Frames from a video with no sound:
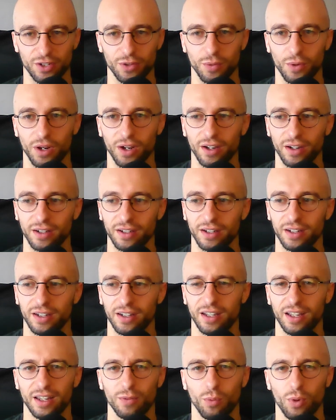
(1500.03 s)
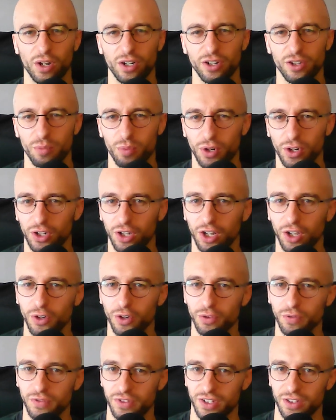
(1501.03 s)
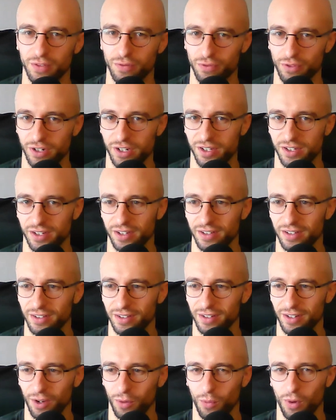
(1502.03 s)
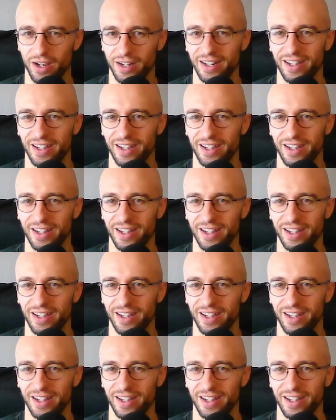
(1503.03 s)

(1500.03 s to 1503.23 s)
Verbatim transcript: to work, uh, why don't you put clothes in the freezer? Like why